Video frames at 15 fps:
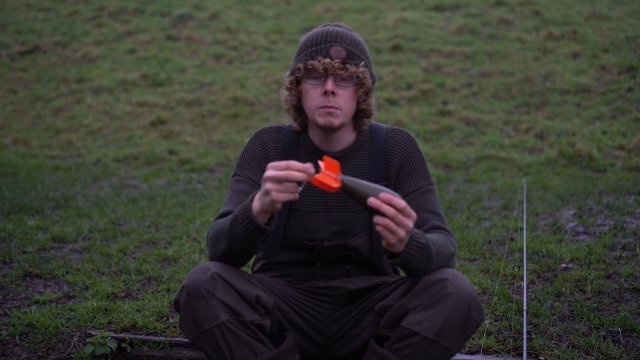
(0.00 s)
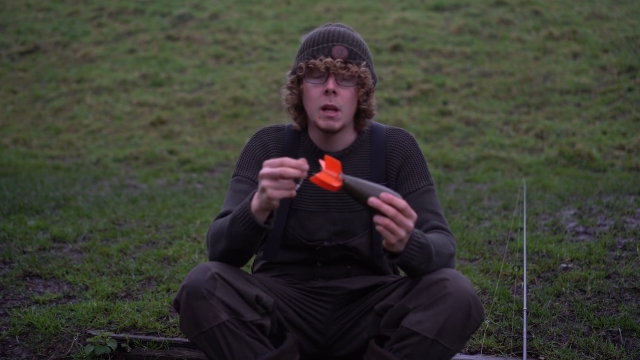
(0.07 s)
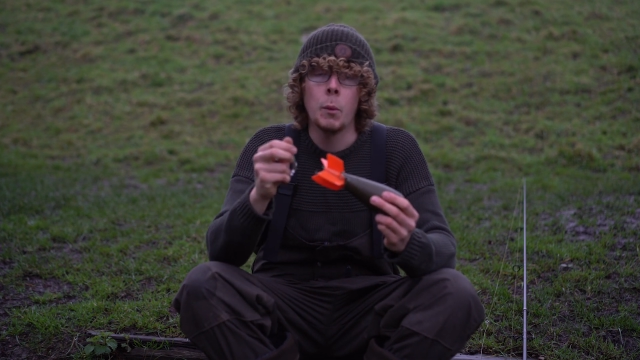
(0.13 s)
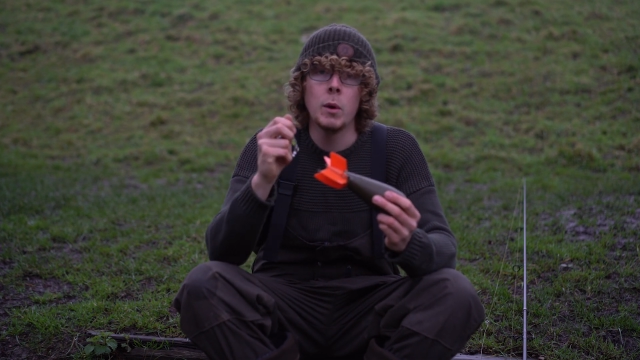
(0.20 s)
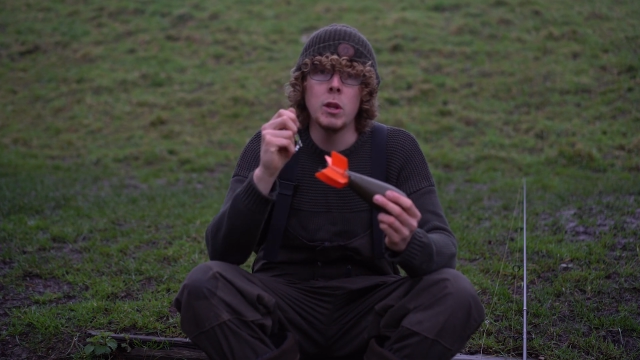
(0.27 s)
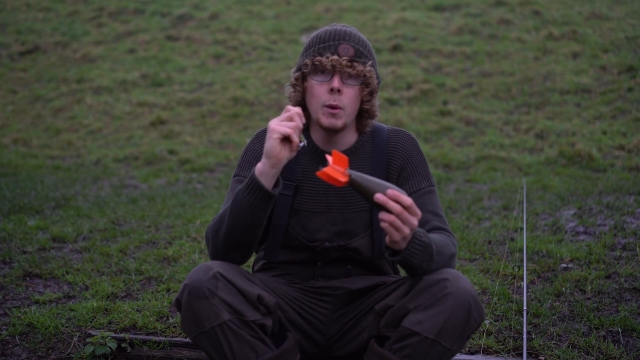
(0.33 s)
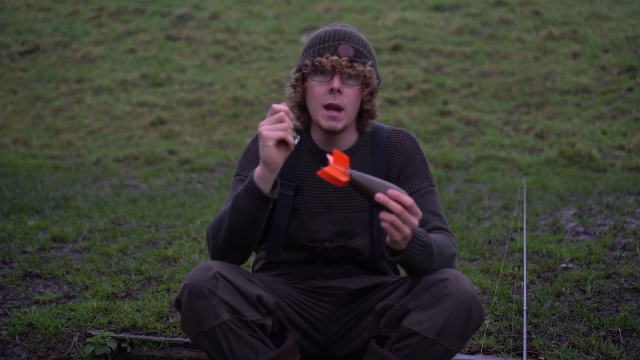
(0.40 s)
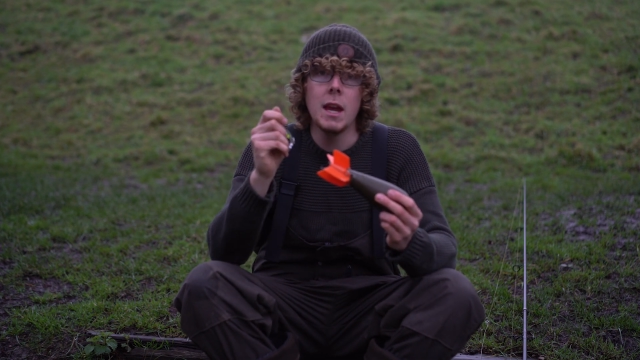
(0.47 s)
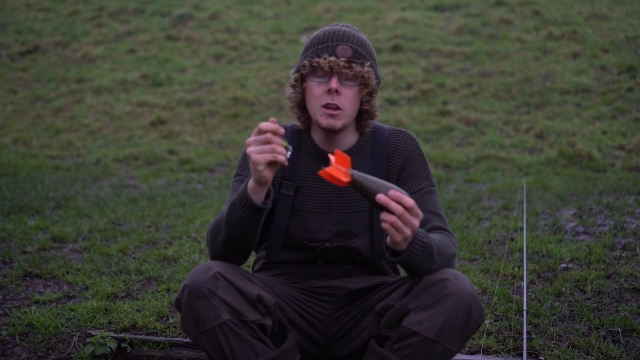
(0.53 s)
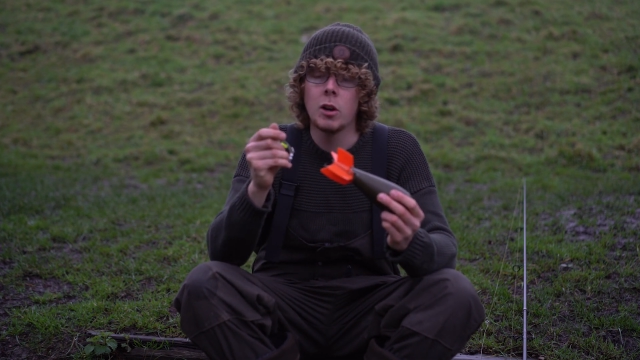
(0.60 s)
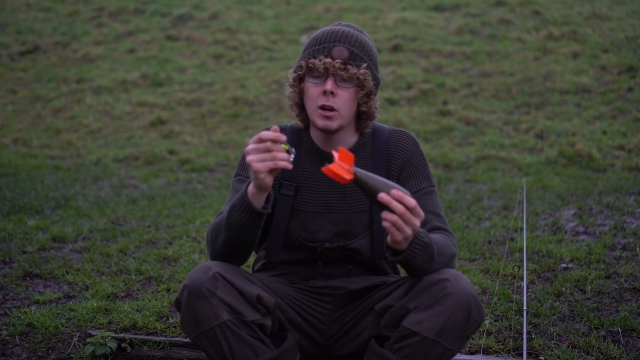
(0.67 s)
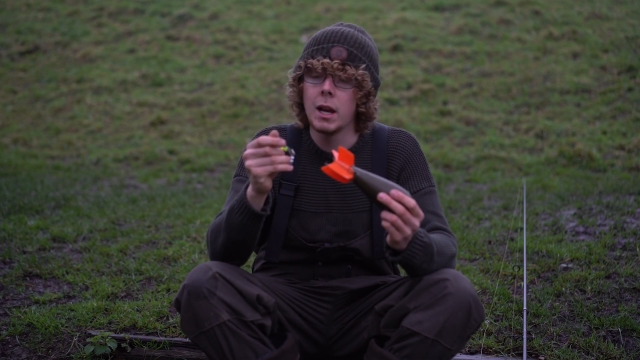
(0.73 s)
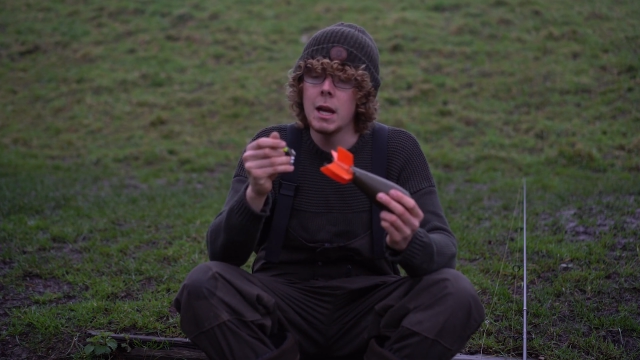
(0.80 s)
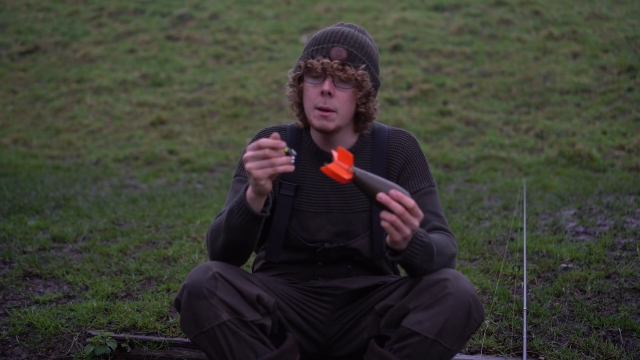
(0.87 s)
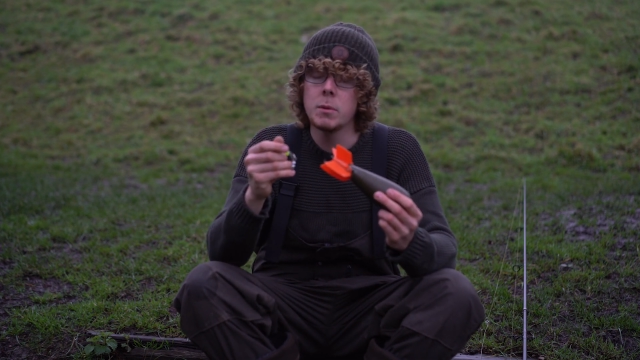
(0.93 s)
and when you hit
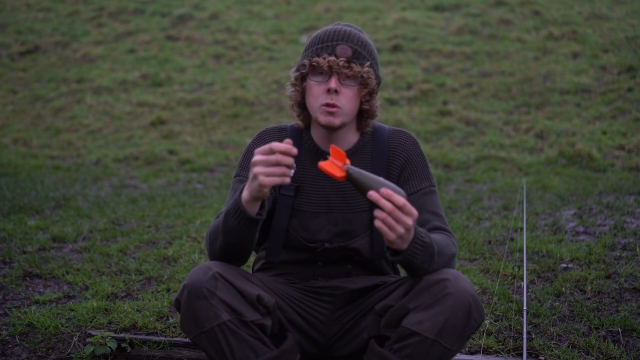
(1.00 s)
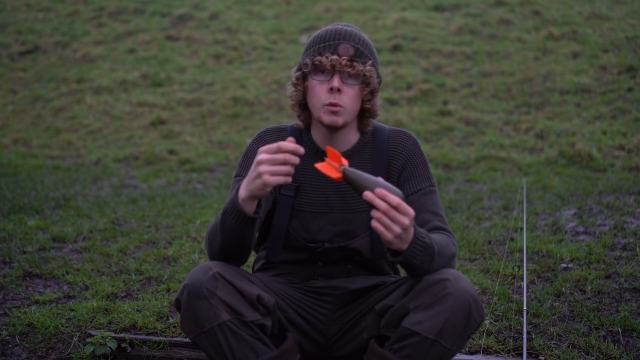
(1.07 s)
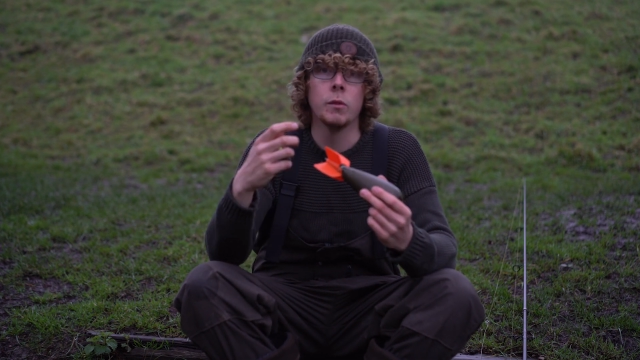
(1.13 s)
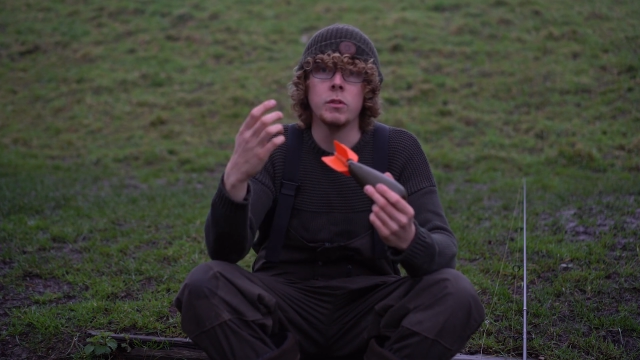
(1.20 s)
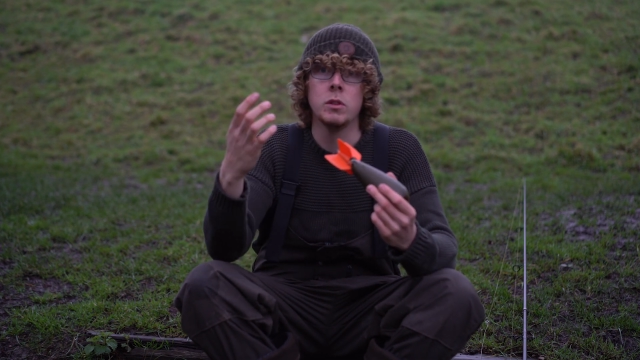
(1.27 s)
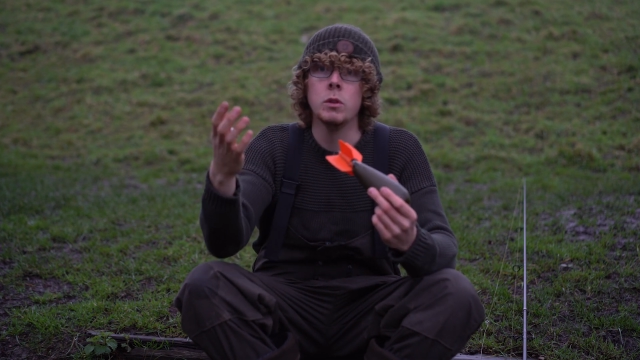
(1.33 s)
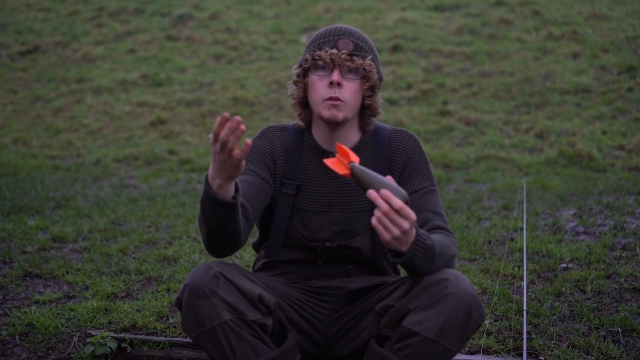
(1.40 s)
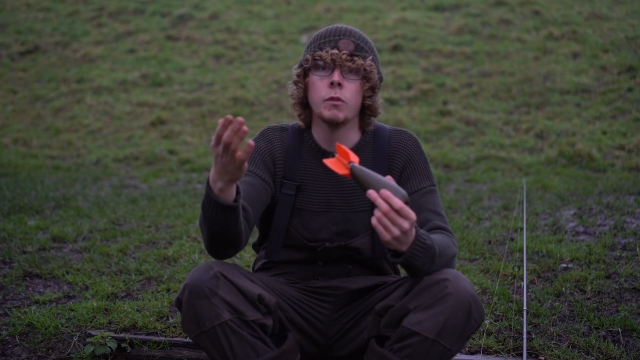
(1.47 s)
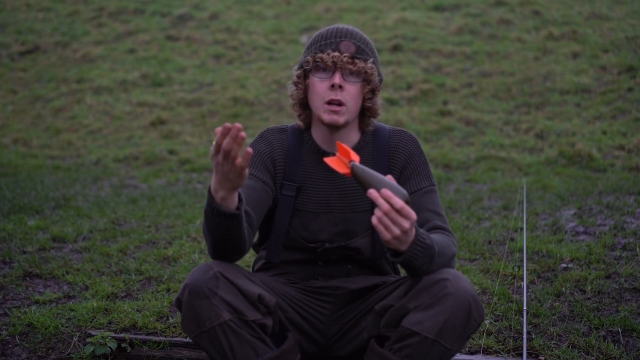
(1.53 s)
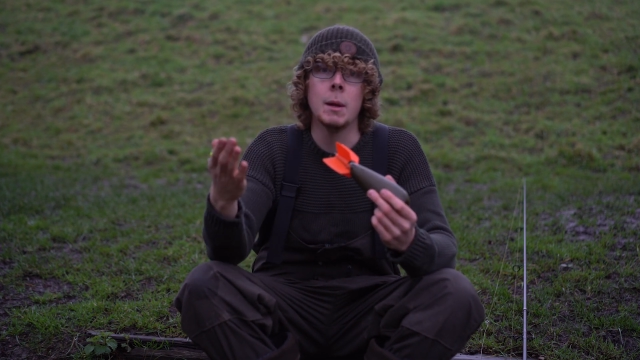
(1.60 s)
your clip, so after you've